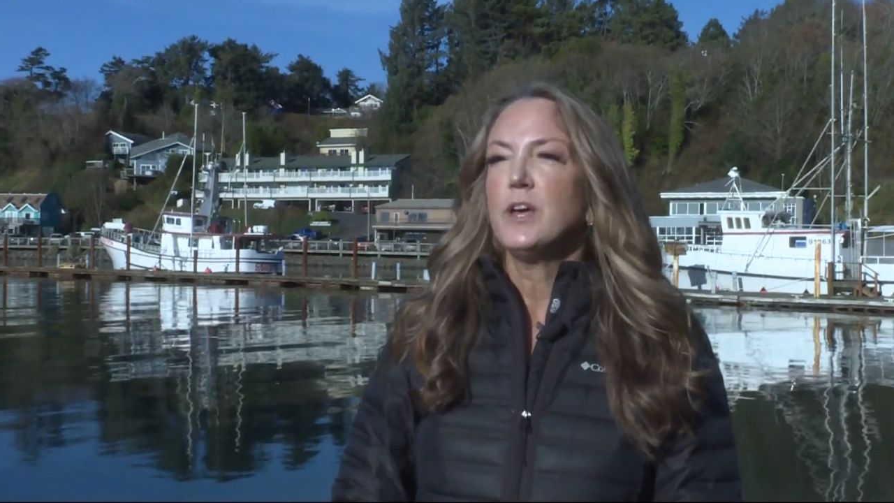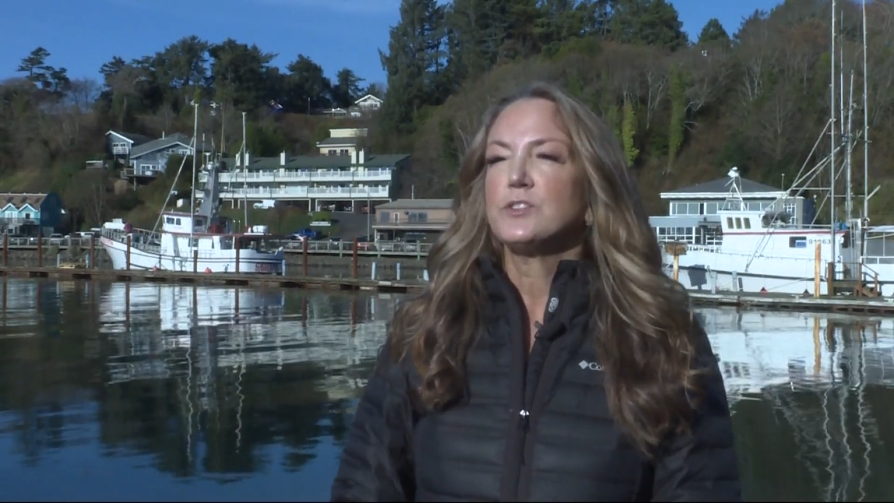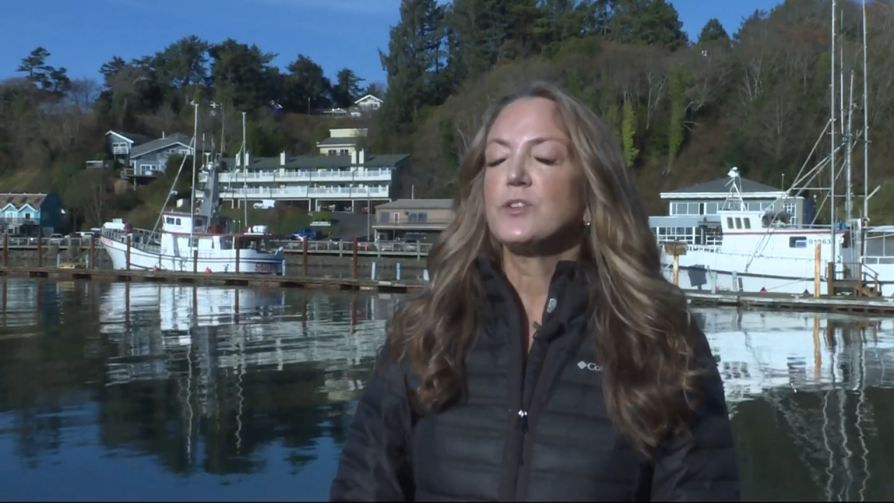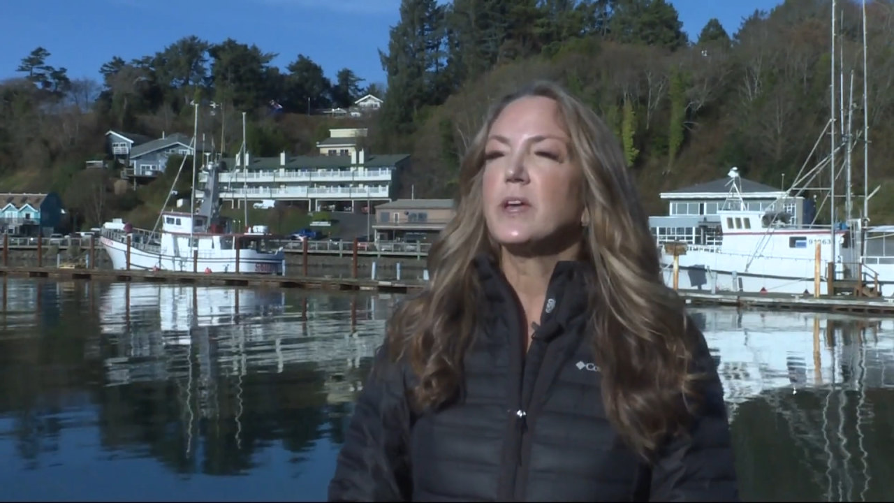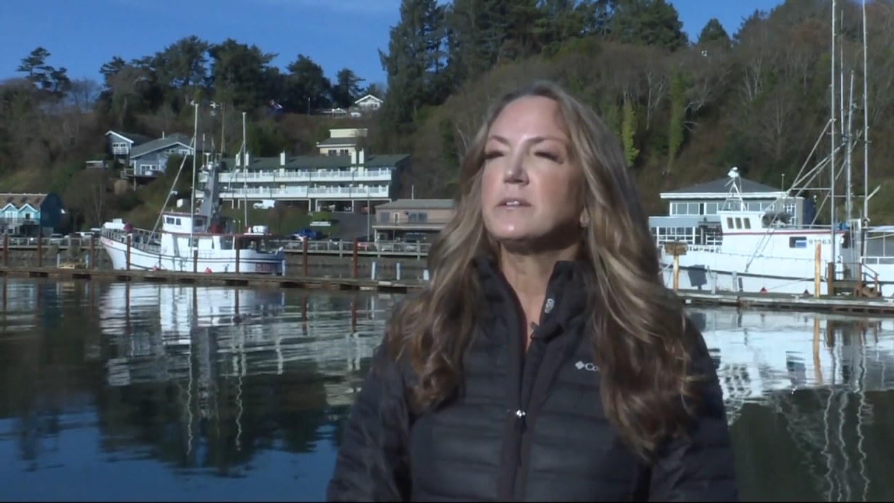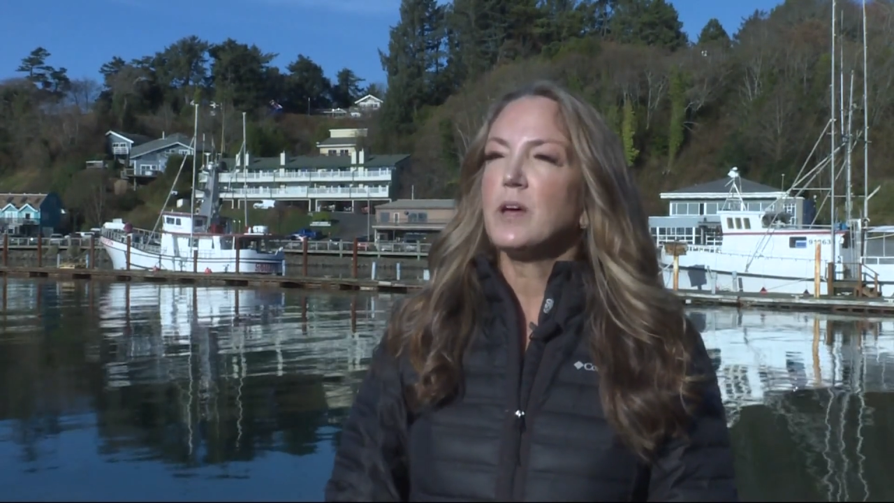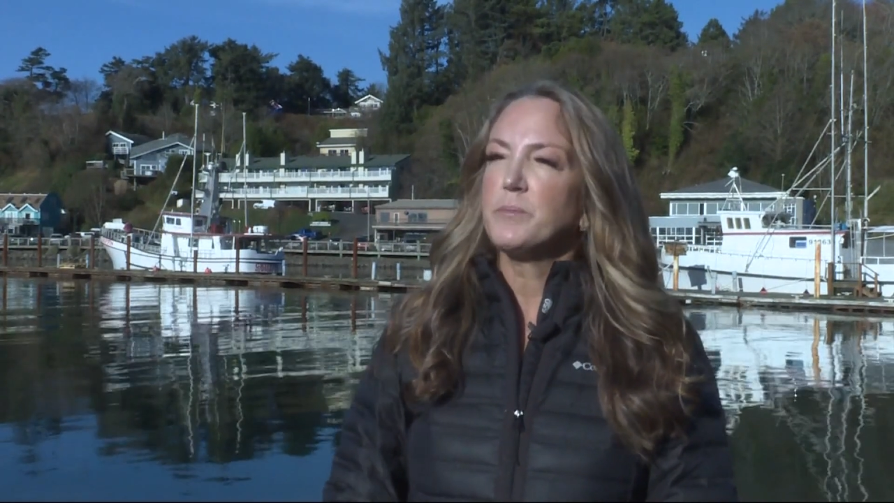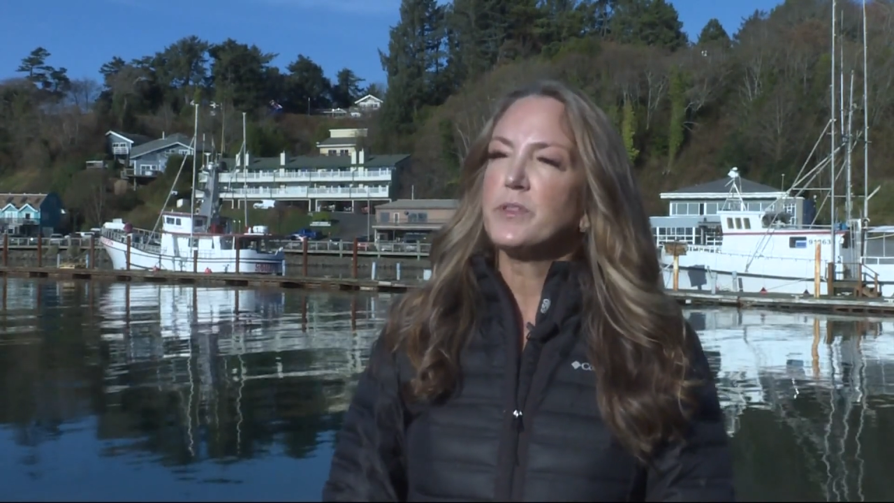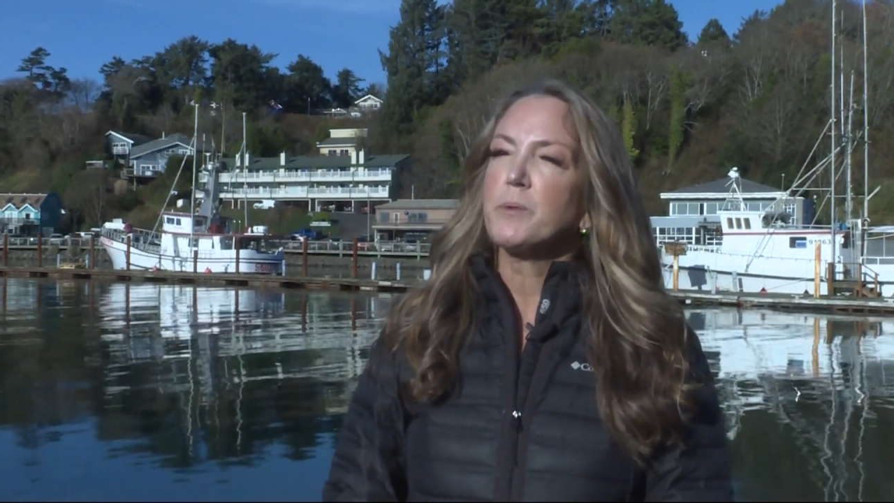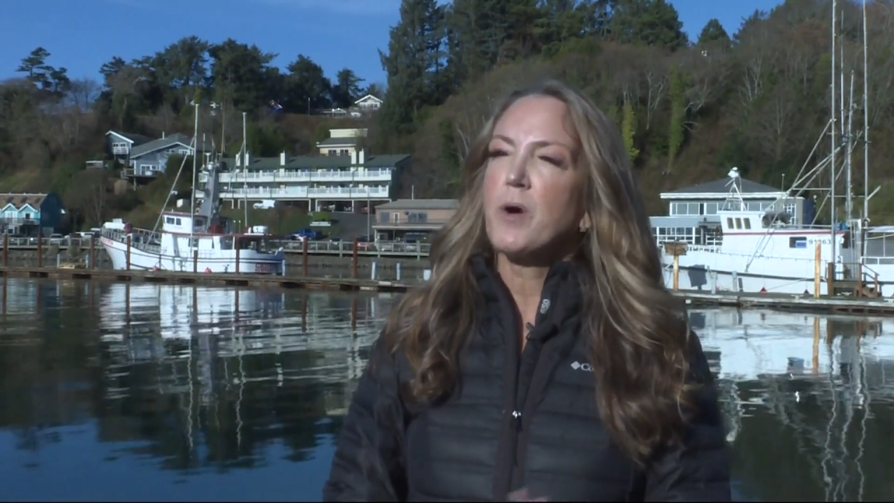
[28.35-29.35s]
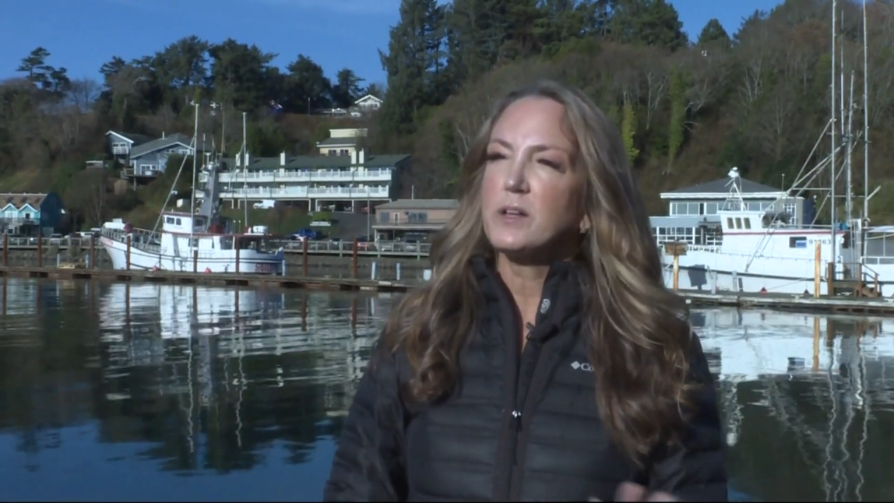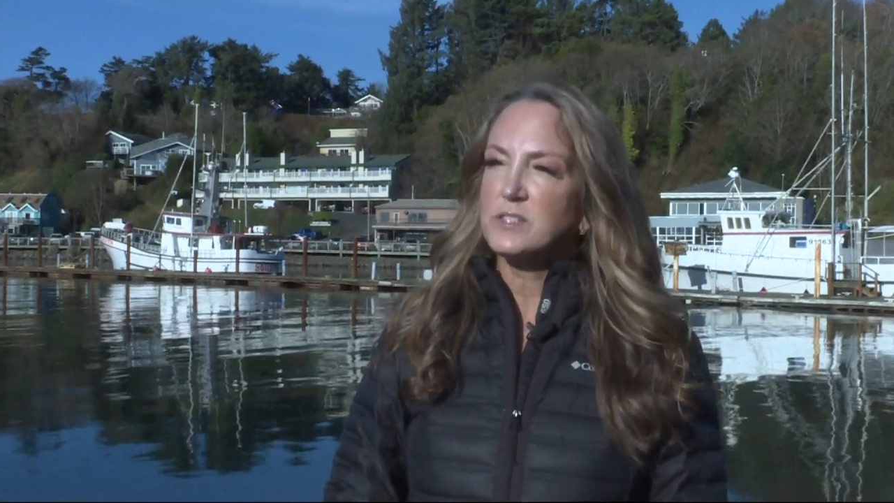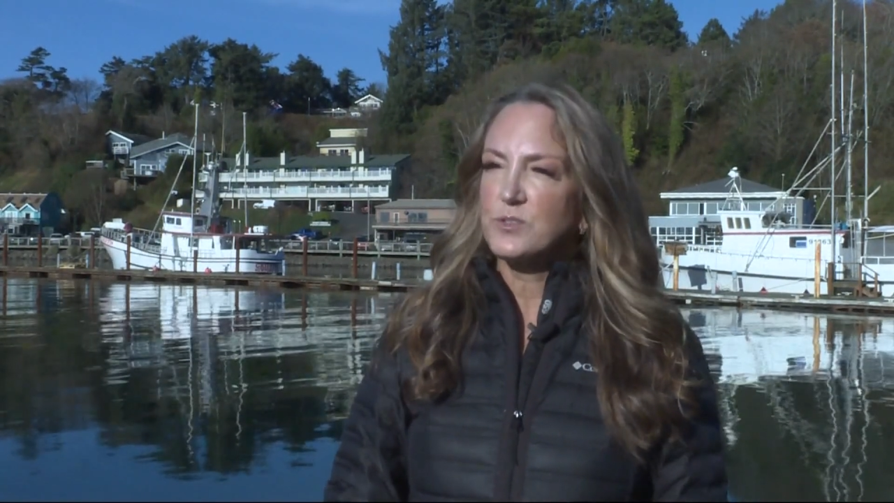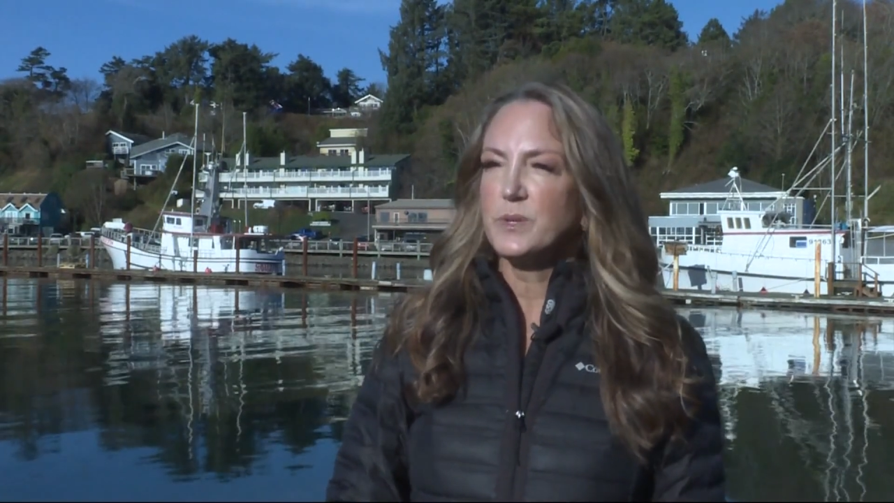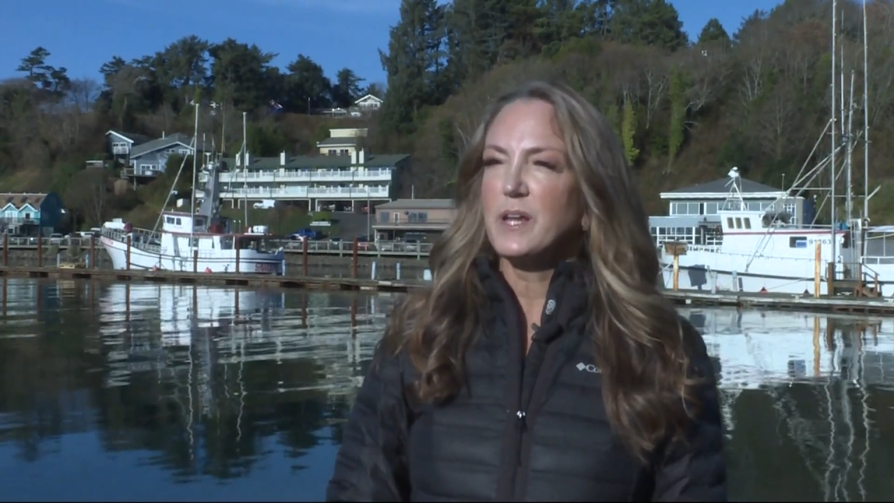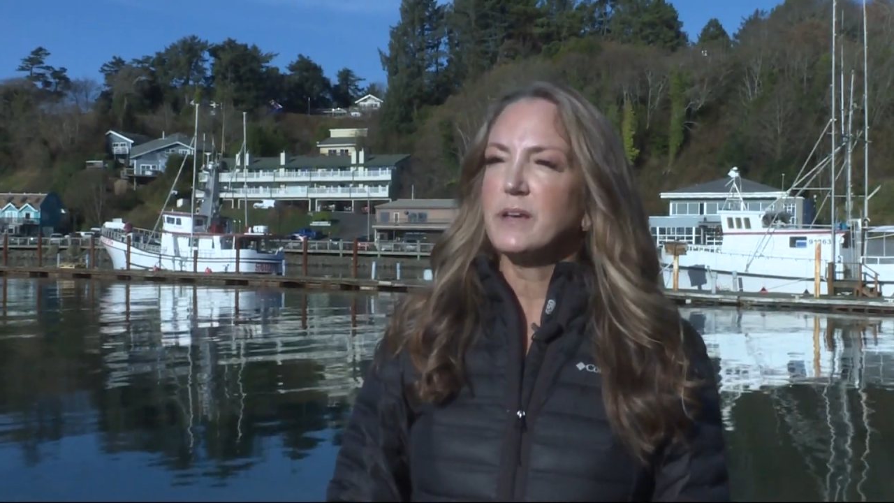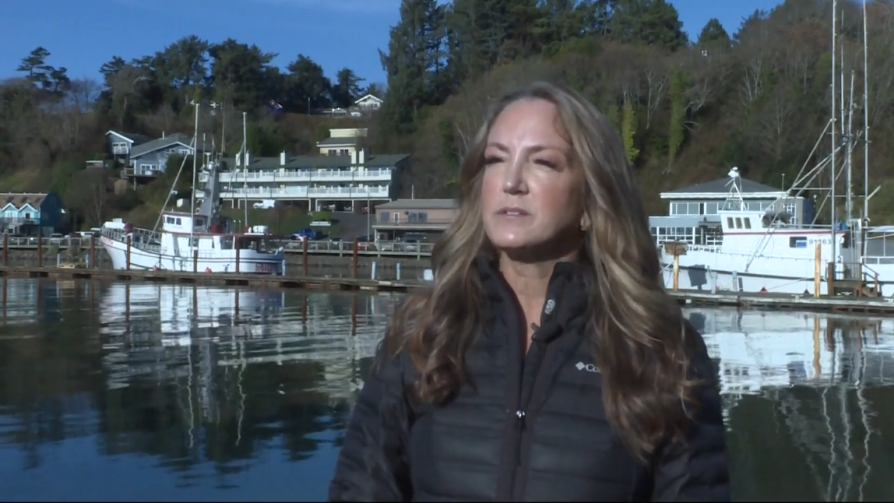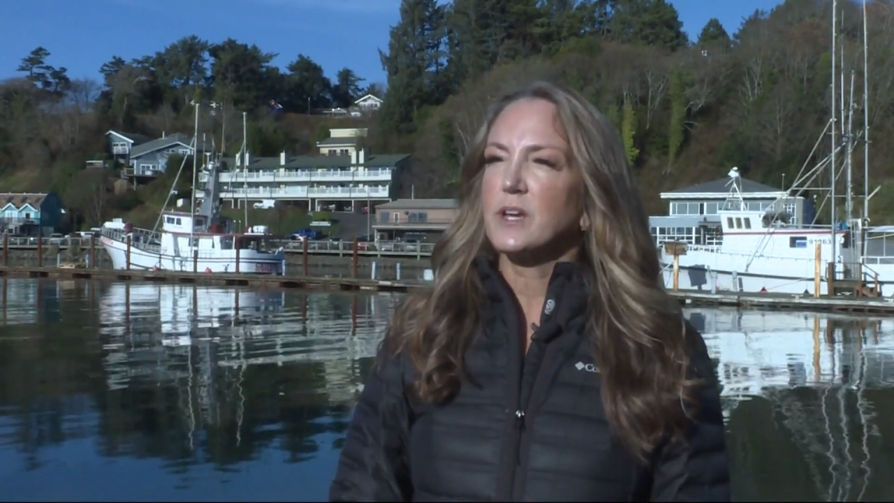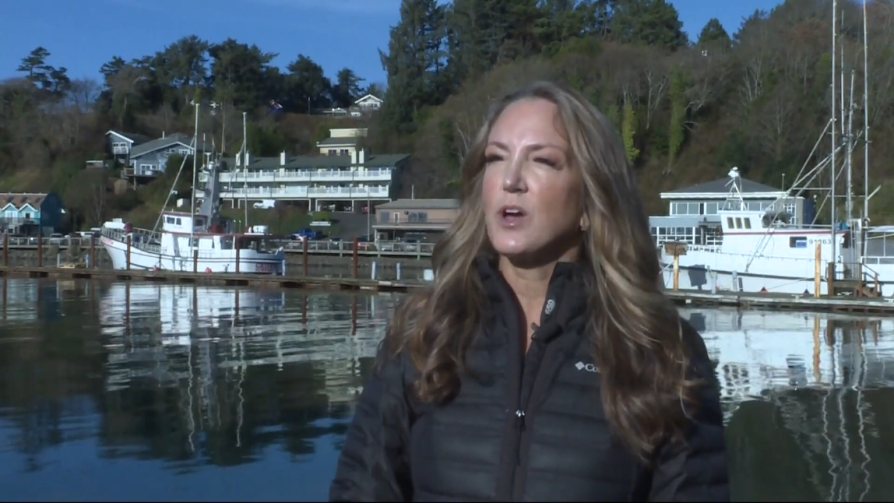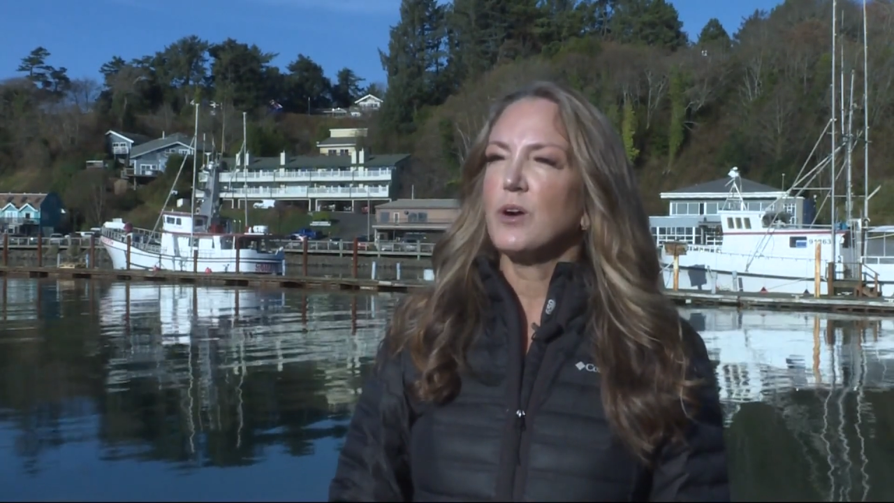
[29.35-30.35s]
So they dumped their pots three
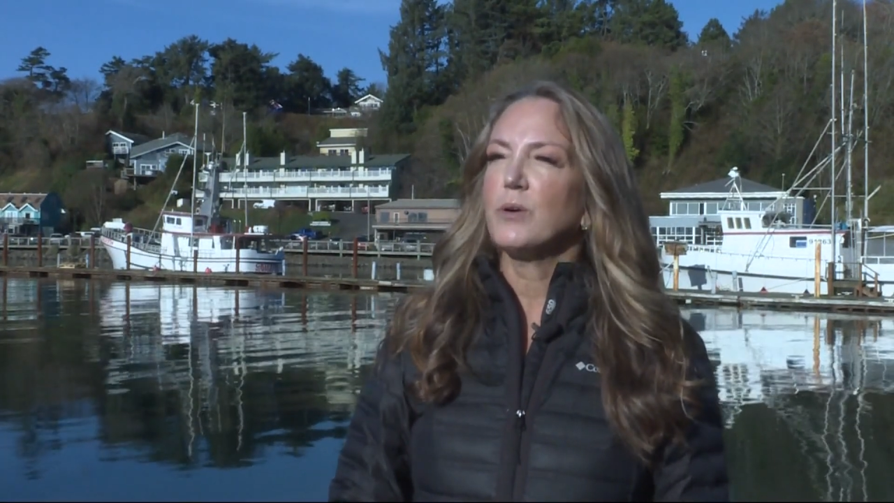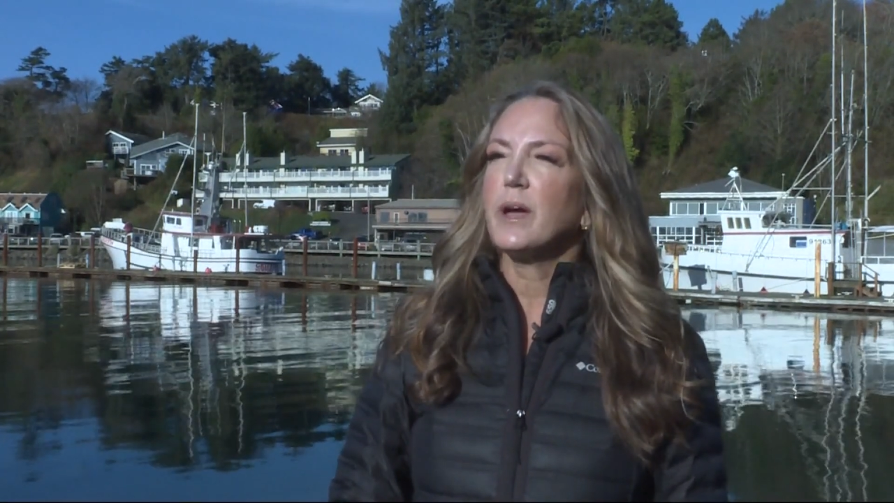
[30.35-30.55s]
days ago,